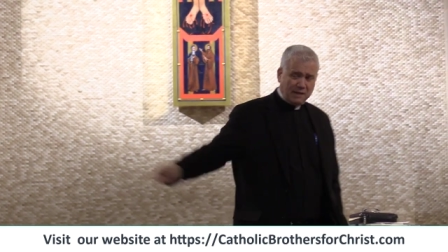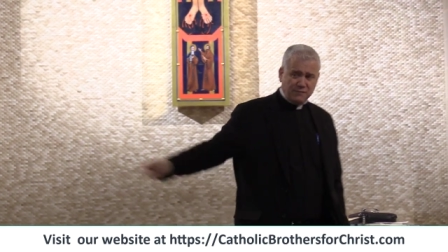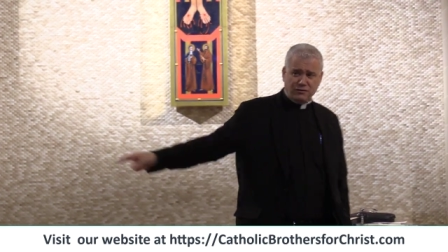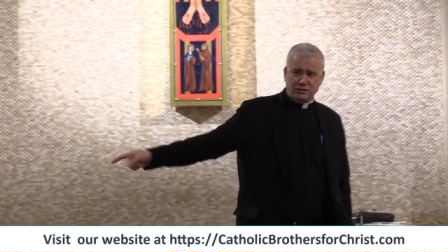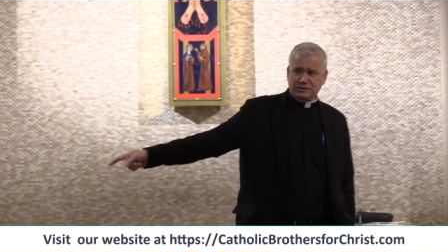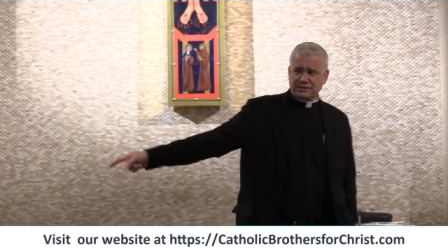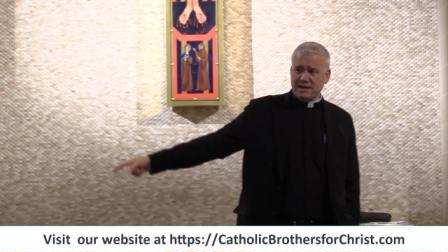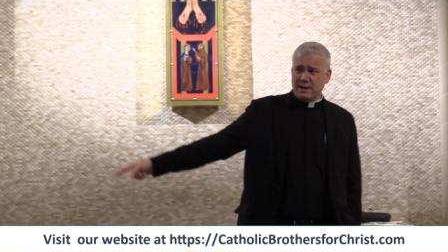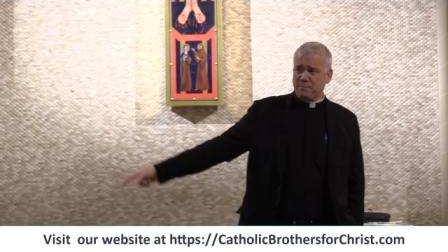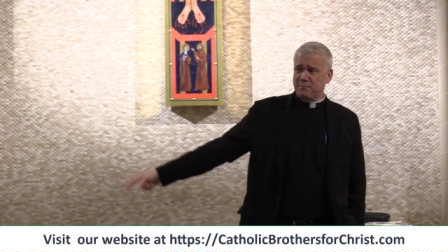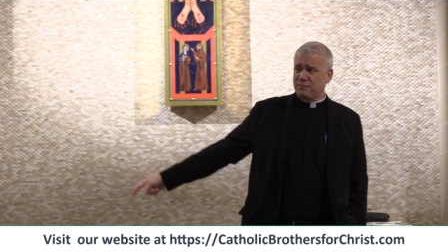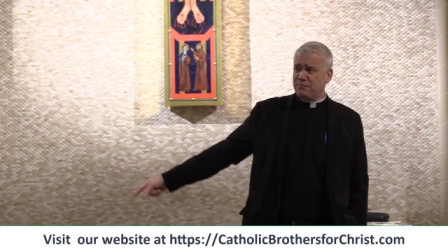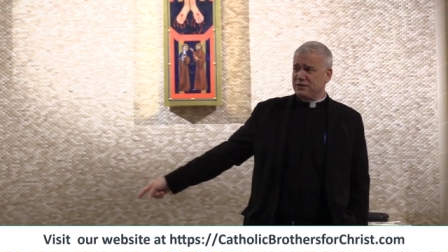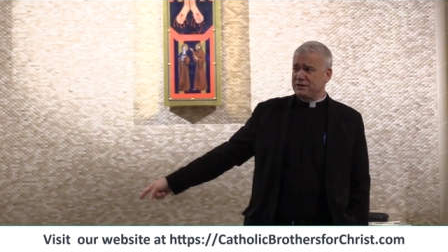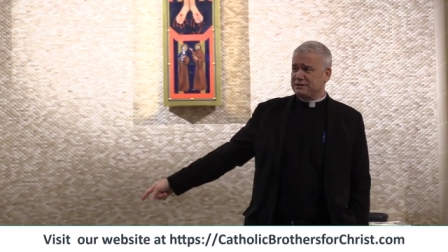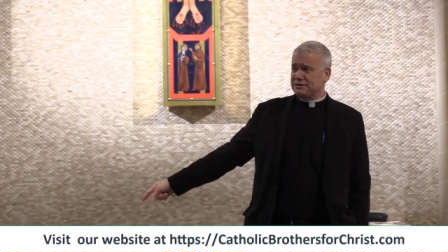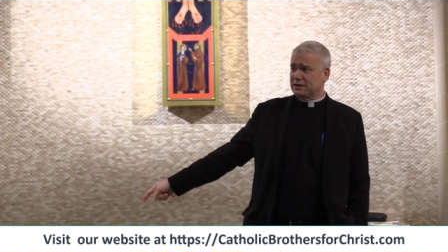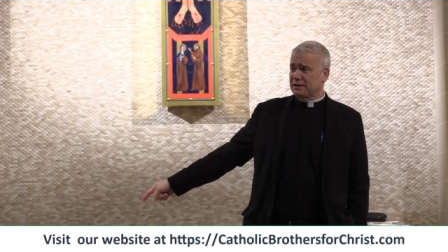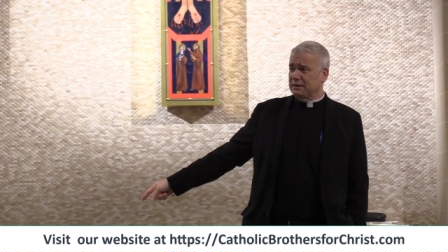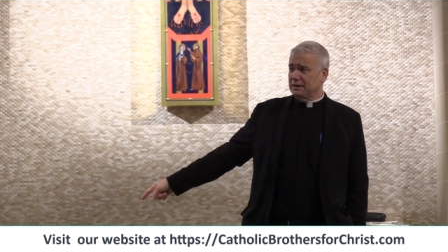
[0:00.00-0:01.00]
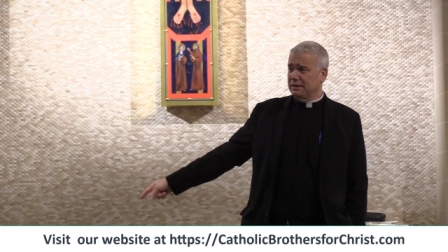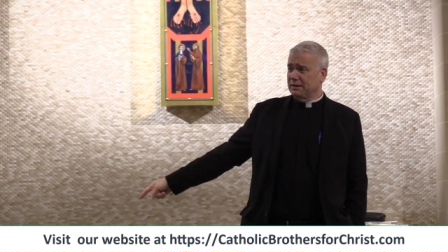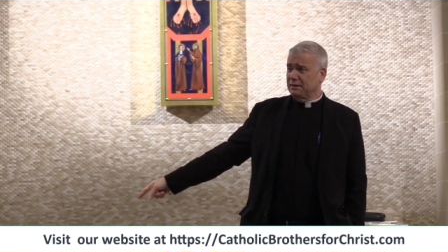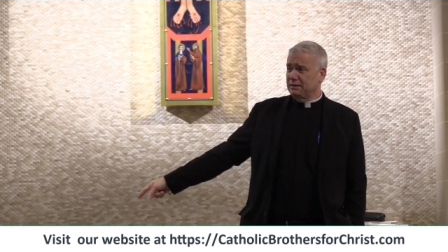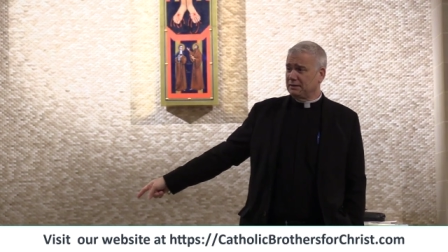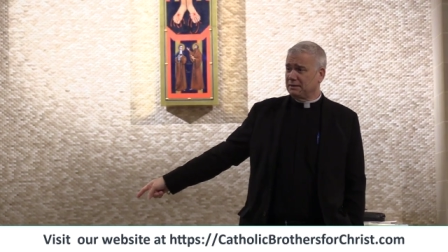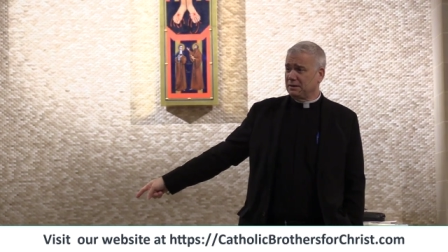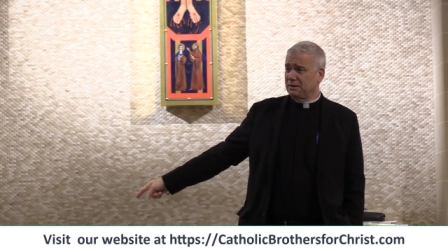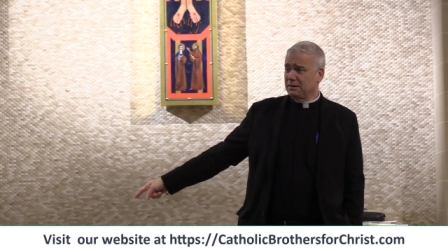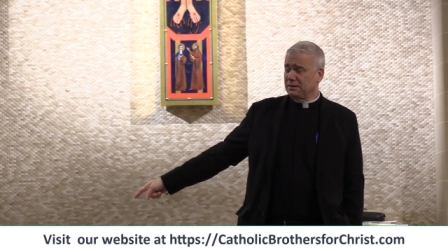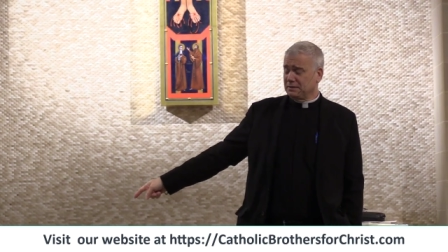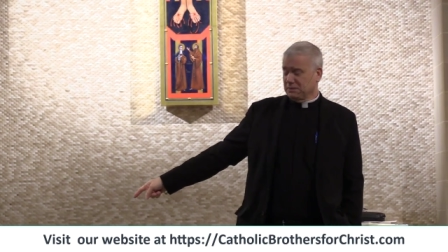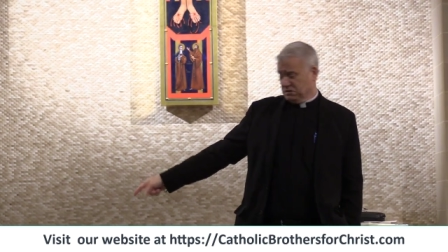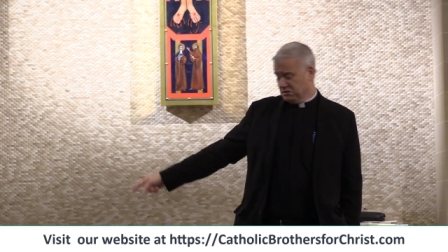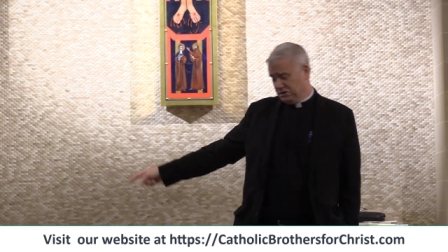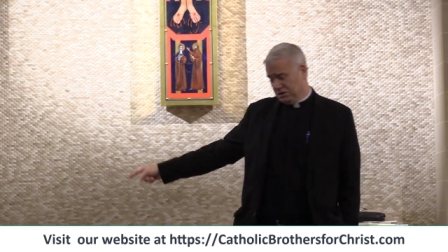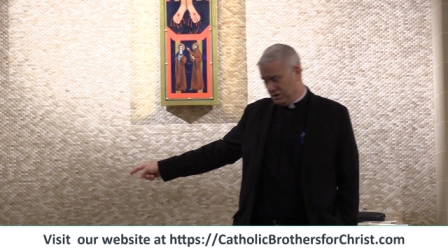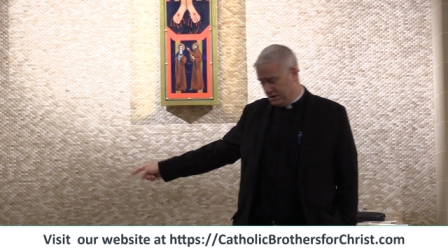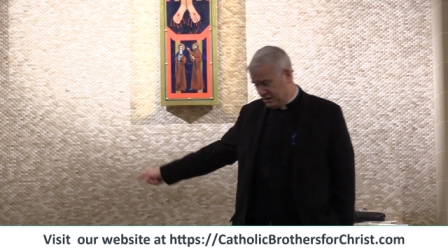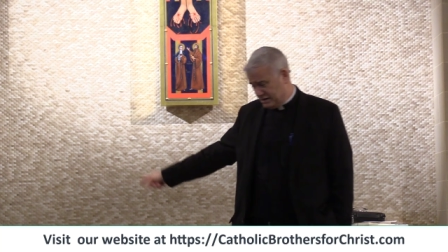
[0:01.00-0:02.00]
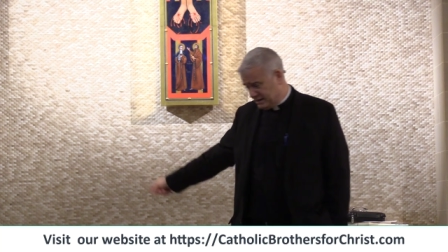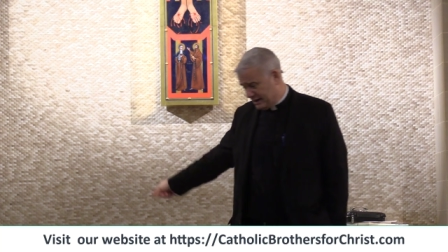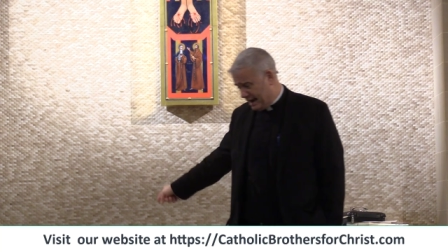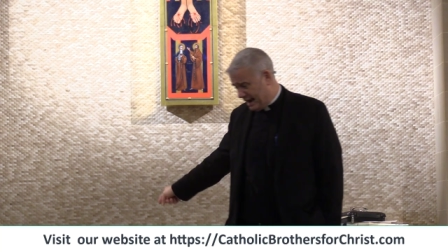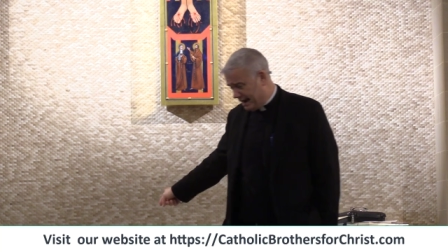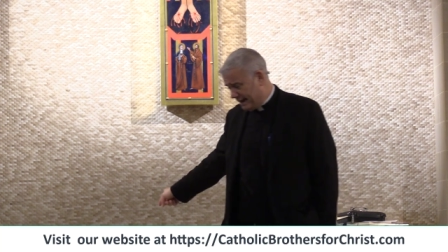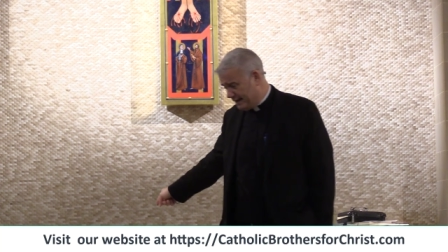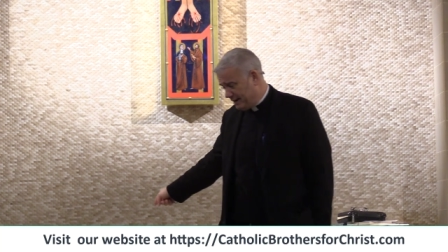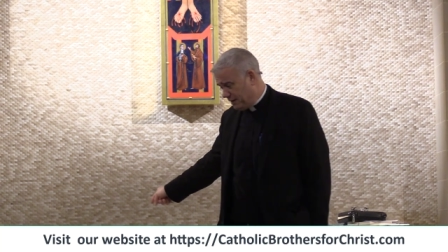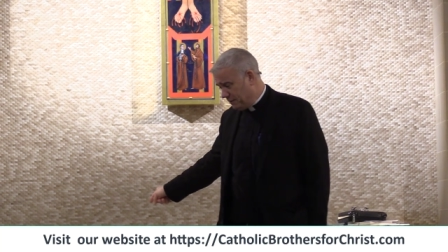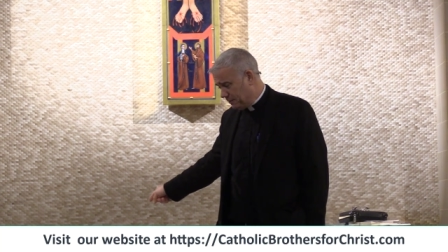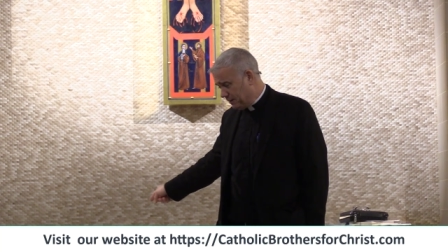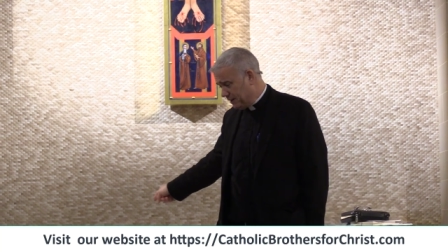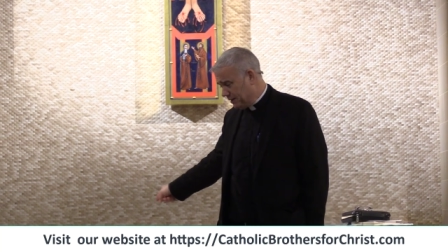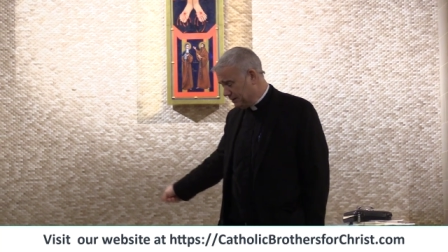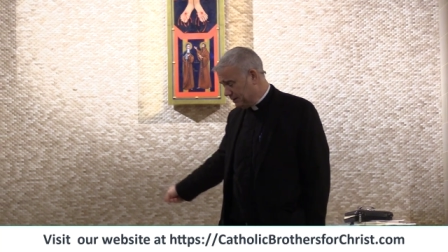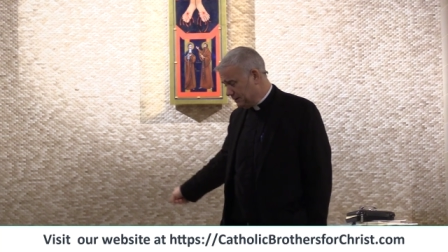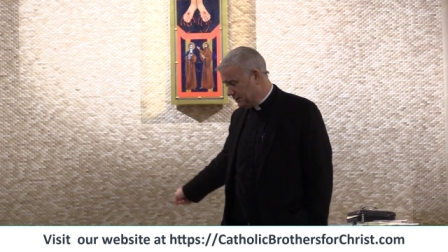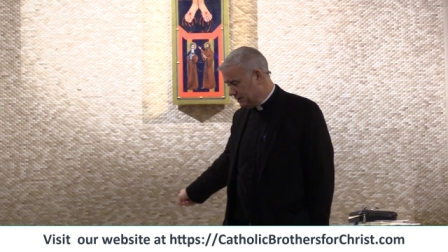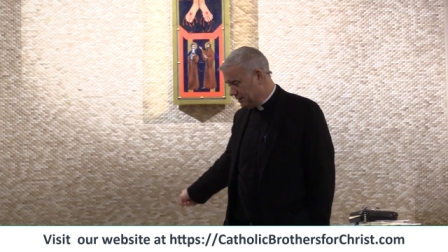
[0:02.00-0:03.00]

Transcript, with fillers: for something physically, because they're going to die anyway,